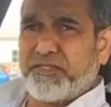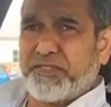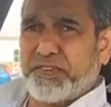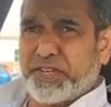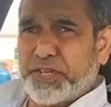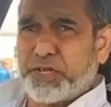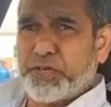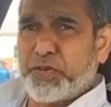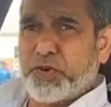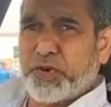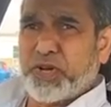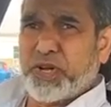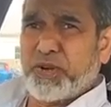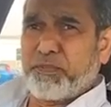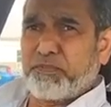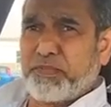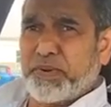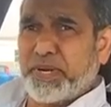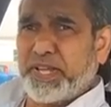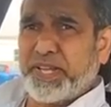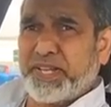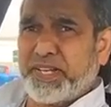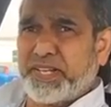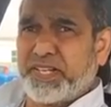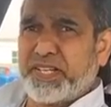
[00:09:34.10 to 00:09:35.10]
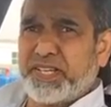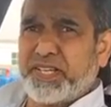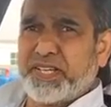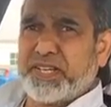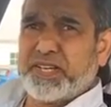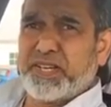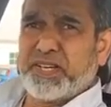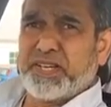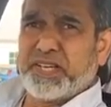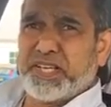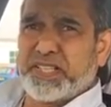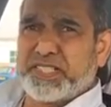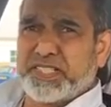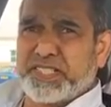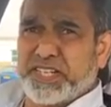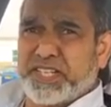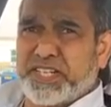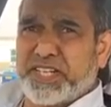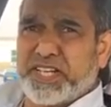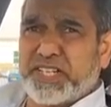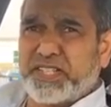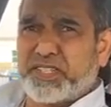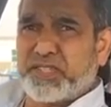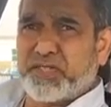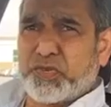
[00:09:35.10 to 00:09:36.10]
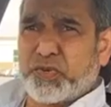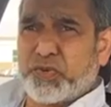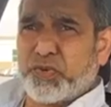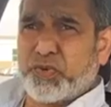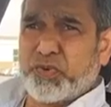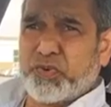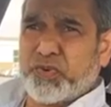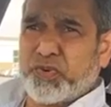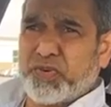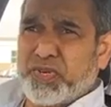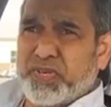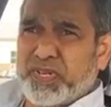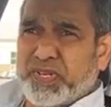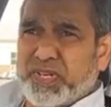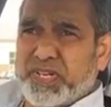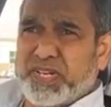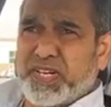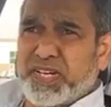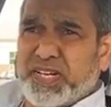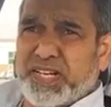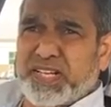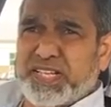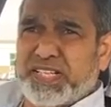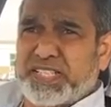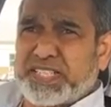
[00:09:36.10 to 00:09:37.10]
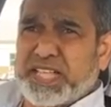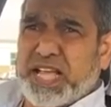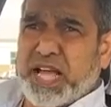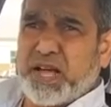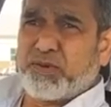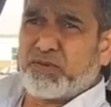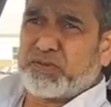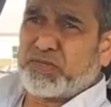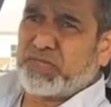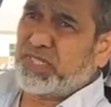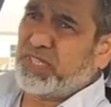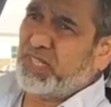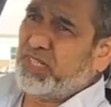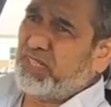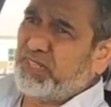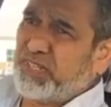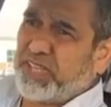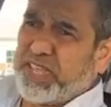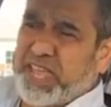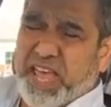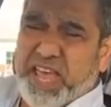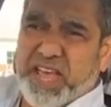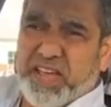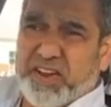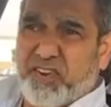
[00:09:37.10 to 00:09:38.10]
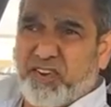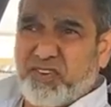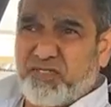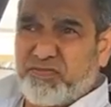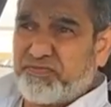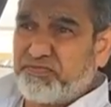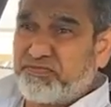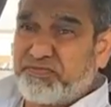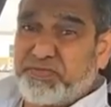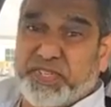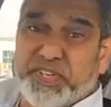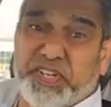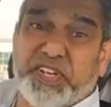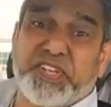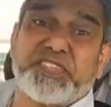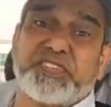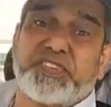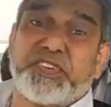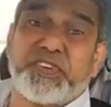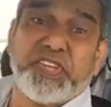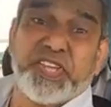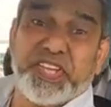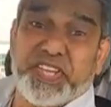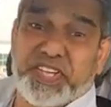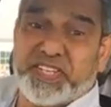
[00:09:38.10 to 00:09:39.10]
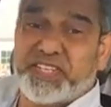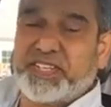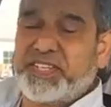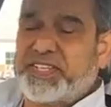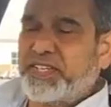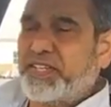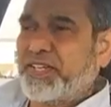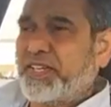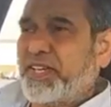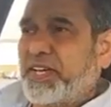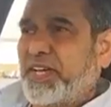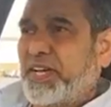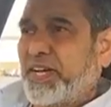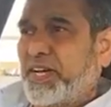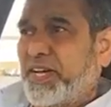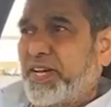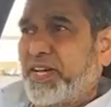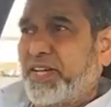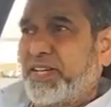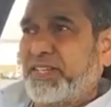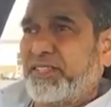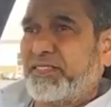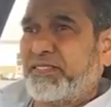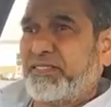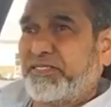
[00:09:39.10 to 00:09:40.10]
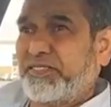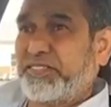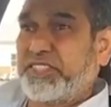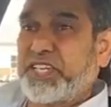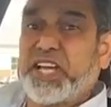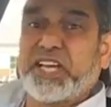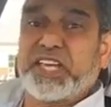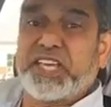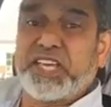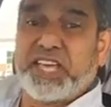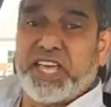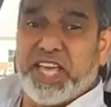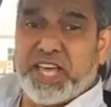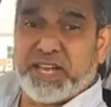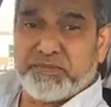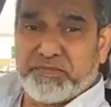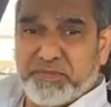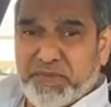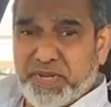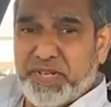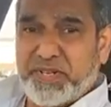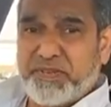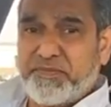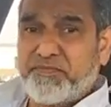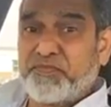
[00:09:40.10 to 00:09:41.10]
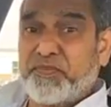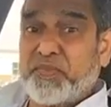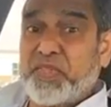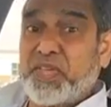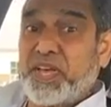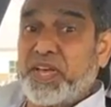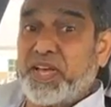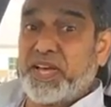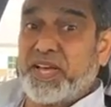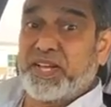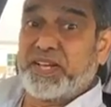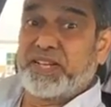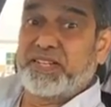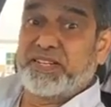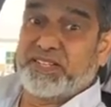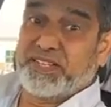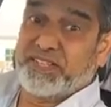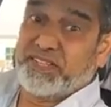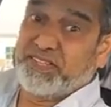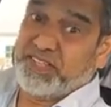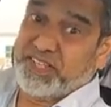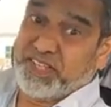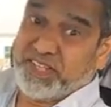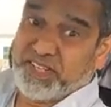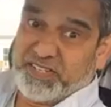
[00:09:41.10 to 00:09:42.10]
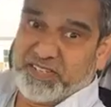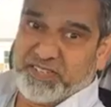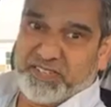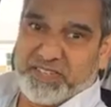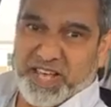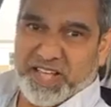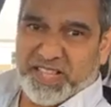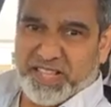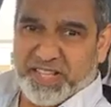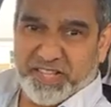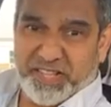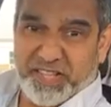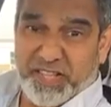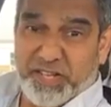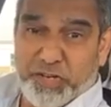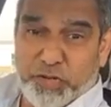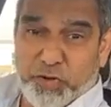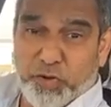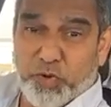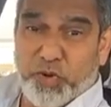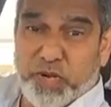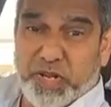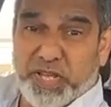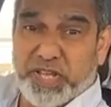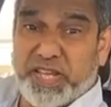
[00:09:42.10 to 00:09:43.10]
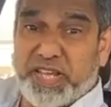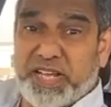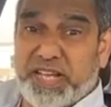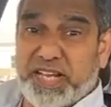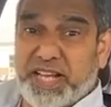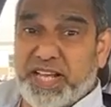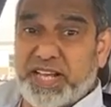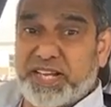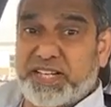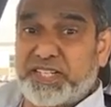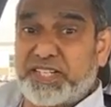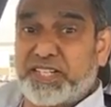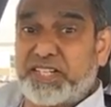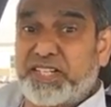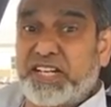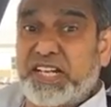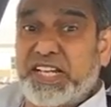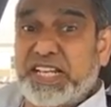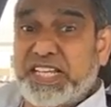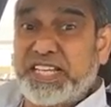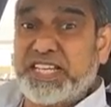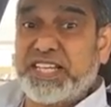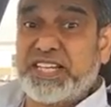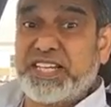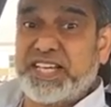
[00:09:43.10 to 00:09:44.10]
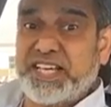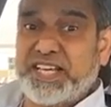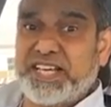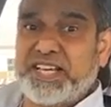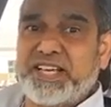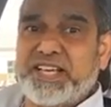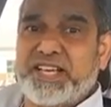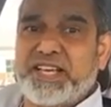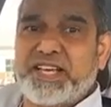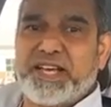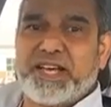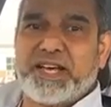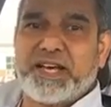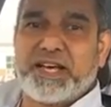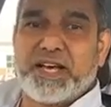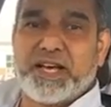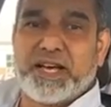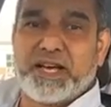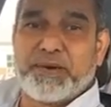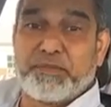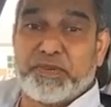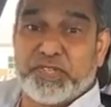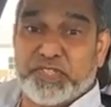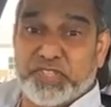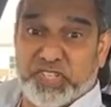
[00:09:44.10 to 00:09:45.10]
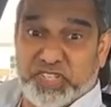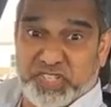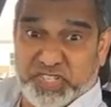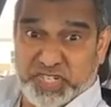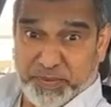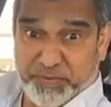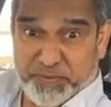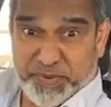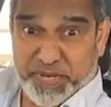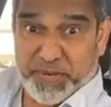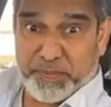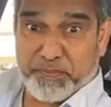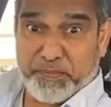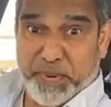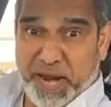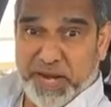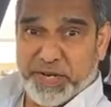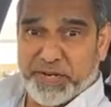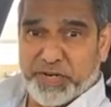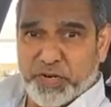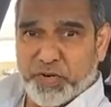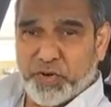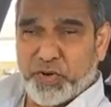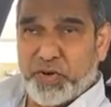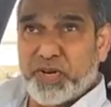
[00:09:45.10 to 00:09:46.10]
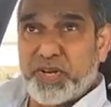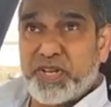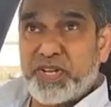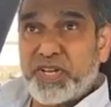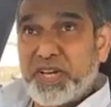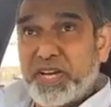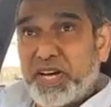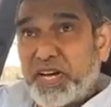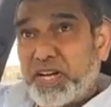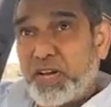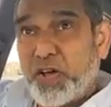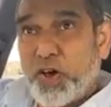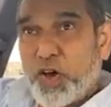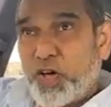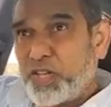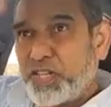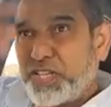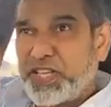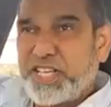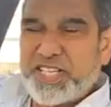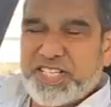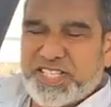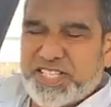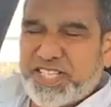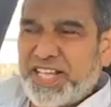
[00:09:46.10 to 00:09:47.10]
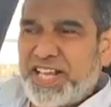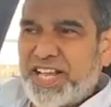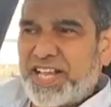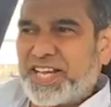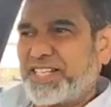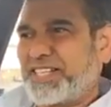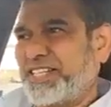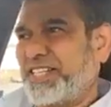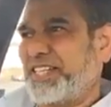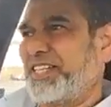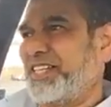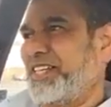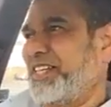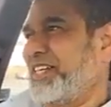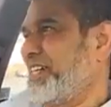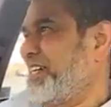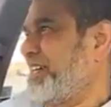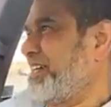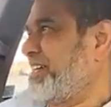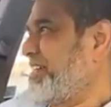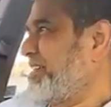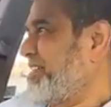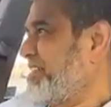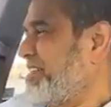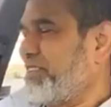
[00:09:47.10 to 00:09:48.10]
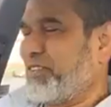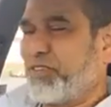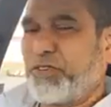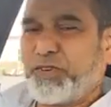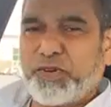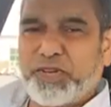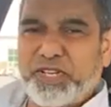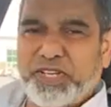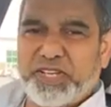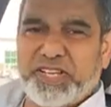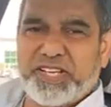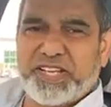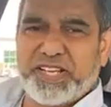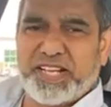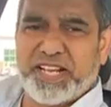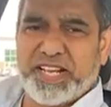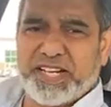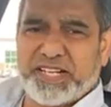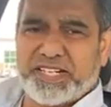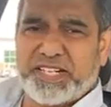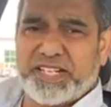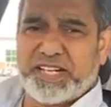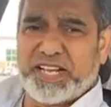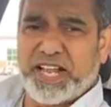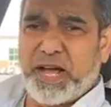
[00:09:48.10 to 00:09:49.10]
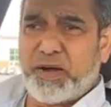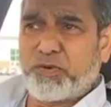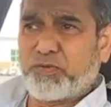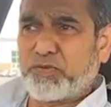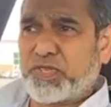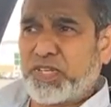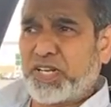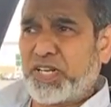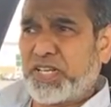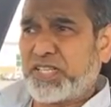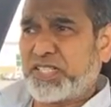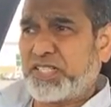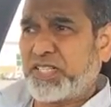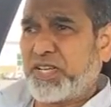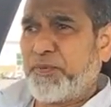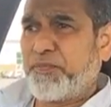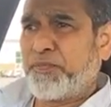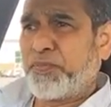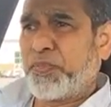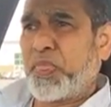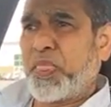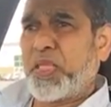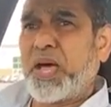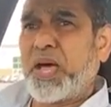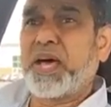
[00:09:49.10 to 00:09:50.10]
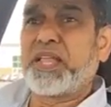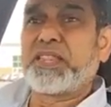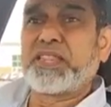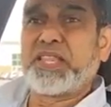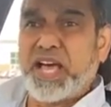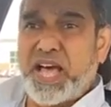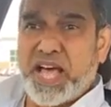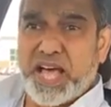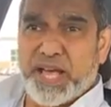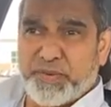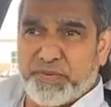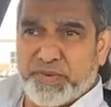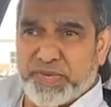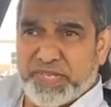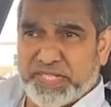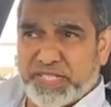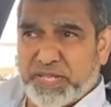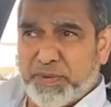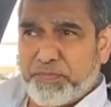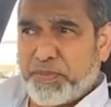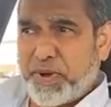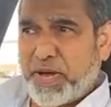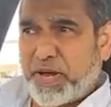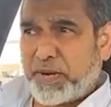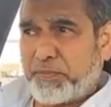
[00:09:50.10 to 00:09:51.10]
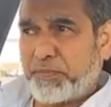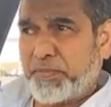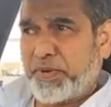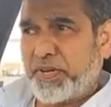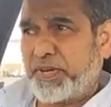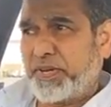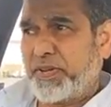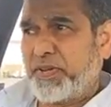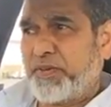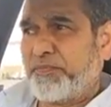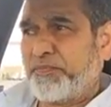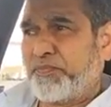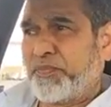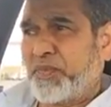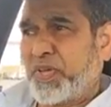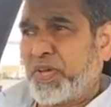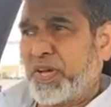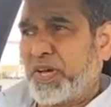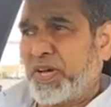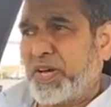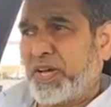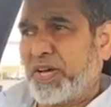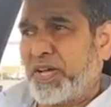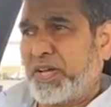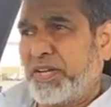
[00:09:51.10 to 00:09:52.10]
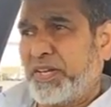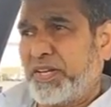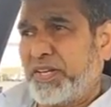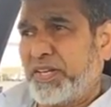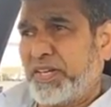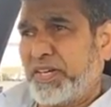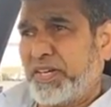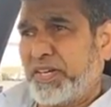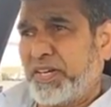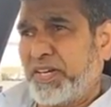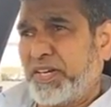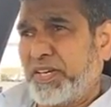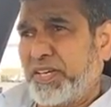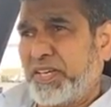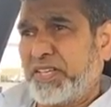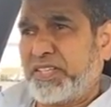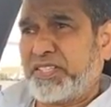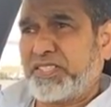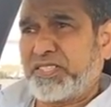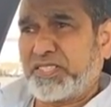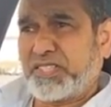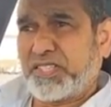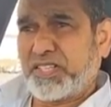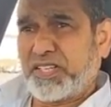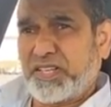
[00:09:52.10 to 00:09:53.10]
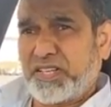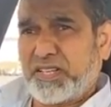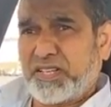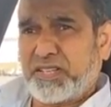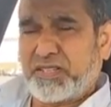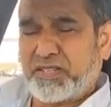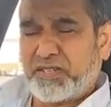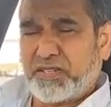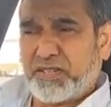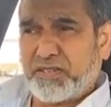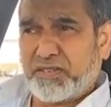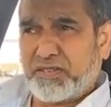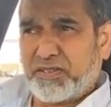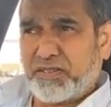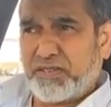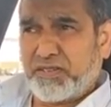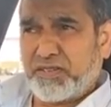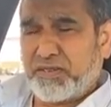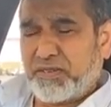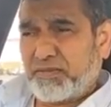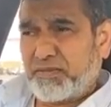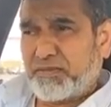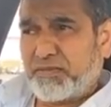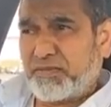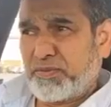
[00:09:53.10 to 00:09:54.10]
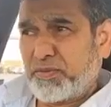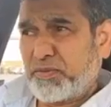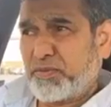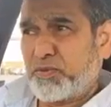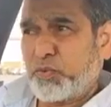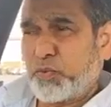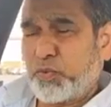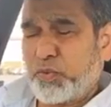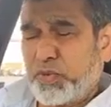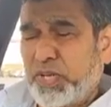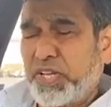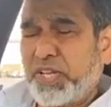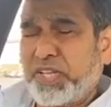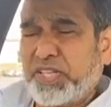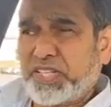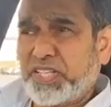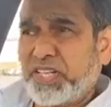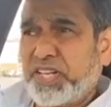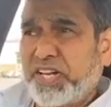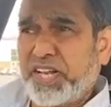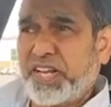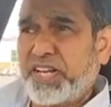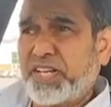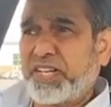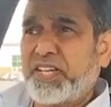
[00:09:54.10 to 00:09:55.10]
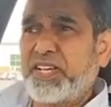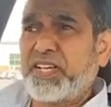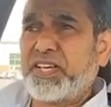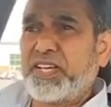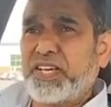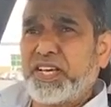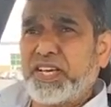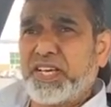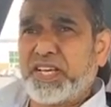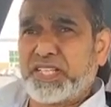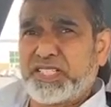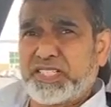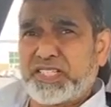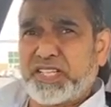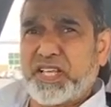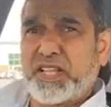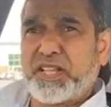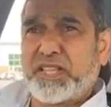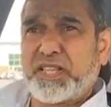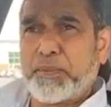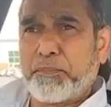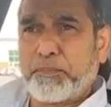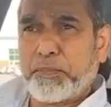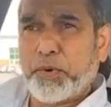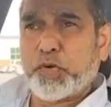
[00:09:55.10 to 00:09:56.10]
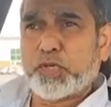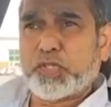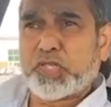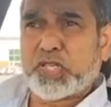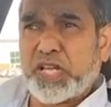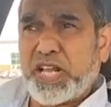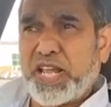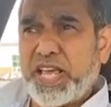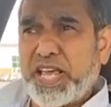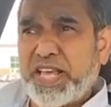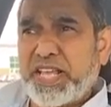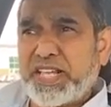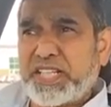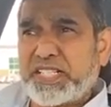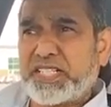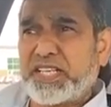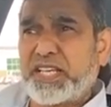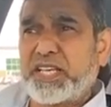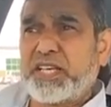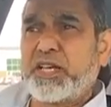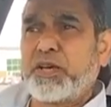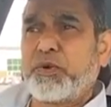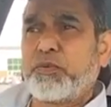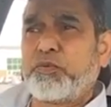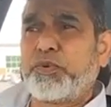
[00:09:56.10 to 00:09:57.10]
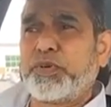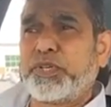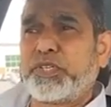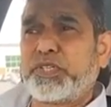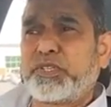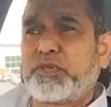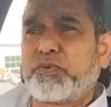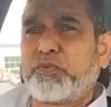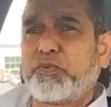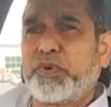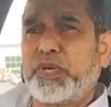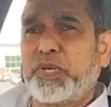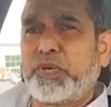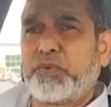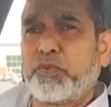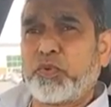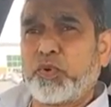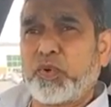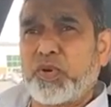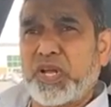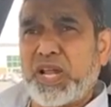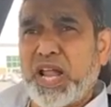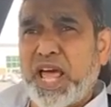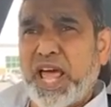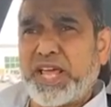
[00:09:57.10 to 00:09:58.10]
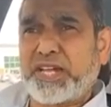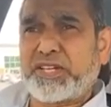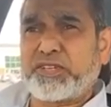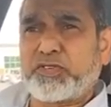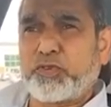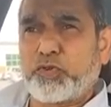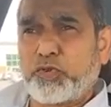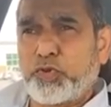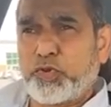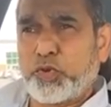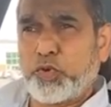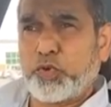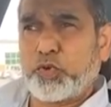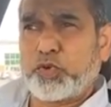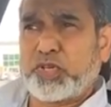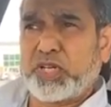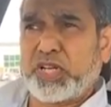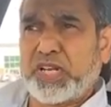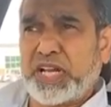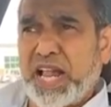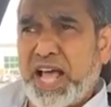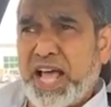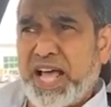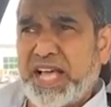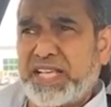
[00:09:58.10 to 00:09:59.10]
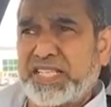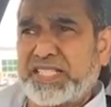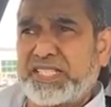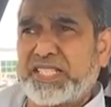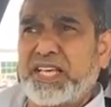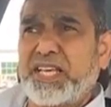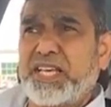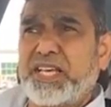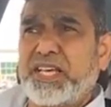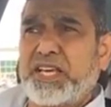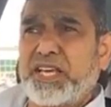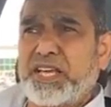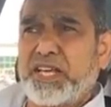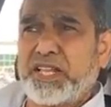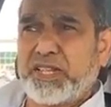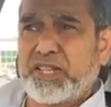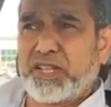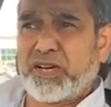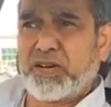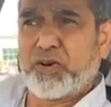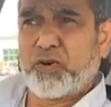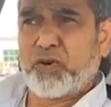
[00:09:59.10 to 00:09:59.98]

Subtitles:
video complaint is addressed to Kirklees Council, care of Chris Reid and Jackie Gedman, and I think the newly elected leader, Mr. Shabir Pandor, and all these newly elected councillors and the Highways Department. And it's to reiterate, it's the bus lanes which we would like to utilize in